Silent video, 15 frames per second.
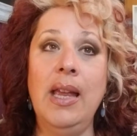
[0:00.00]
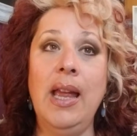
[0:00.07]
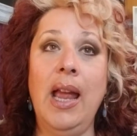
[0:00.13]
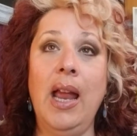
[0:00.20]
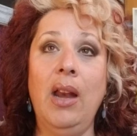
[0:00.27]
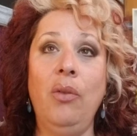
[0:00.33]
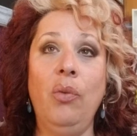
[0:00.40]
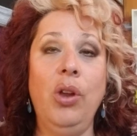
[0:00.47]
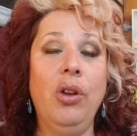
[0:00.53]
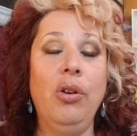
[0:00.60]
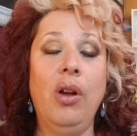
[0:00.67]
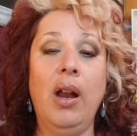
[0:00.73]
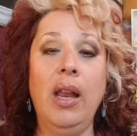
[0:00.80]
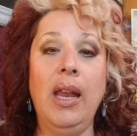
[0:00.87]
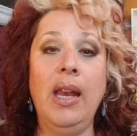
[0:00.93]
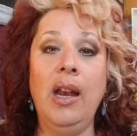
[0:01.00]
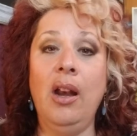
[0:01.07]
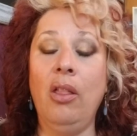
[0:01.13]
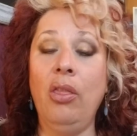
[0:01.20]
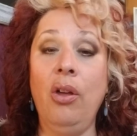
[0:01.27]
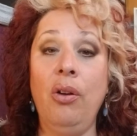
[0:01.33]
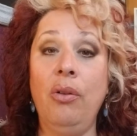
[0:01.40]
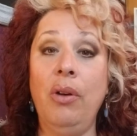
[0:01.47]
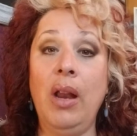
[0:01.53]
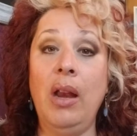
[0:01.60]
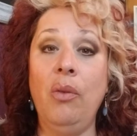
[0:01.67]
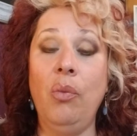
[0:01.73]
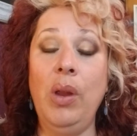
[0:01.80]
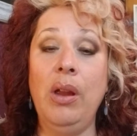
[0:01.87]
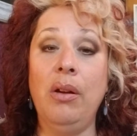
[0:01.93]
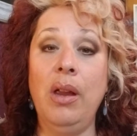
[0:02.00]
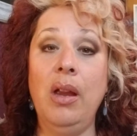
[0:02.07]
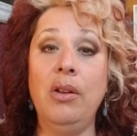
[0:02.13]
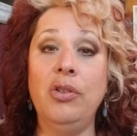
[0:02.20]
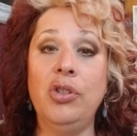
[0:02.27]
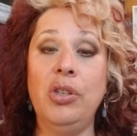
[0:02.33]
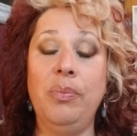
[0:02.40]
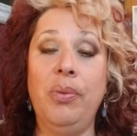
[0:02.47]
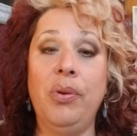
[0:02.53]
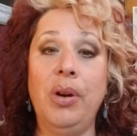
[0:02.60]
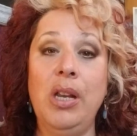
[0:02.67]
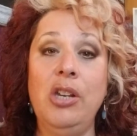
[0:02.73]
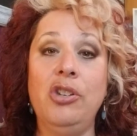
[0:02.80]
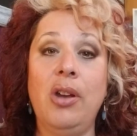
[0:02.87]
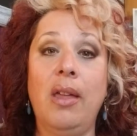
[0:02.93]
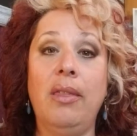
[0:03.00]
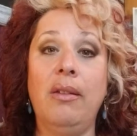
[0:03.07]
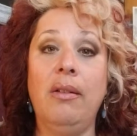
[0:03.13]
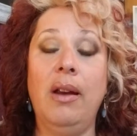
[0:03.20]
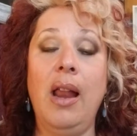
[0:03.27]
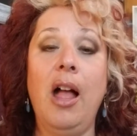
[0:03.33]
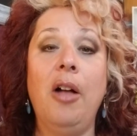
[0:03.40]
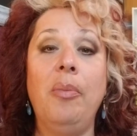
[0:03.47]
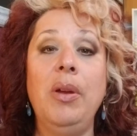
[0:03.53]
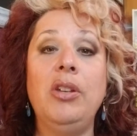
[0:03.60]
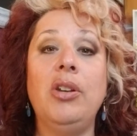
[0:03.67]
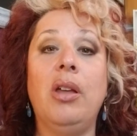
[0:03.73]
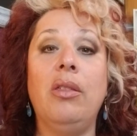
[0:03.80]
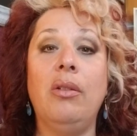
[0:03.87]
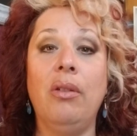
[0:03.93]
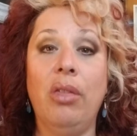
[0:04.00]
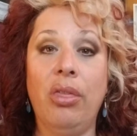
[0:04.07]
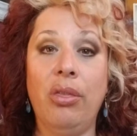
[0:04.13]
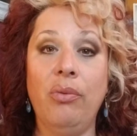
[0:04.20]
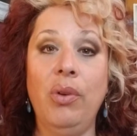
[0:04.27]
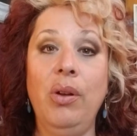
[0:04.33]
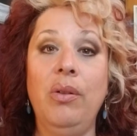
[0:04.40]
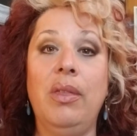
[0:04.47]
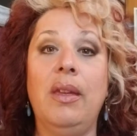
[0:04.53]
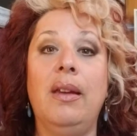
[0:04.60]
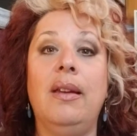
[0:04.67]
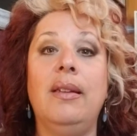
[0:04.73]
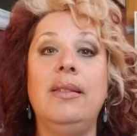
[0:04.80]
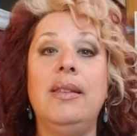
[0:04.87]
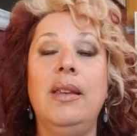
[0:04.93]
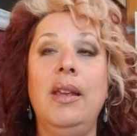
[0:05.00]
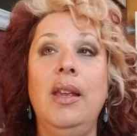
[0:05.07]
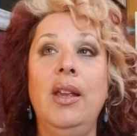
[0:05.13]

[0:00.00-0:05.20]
And you're not in it alone, and we are here to support each other and help each other through this.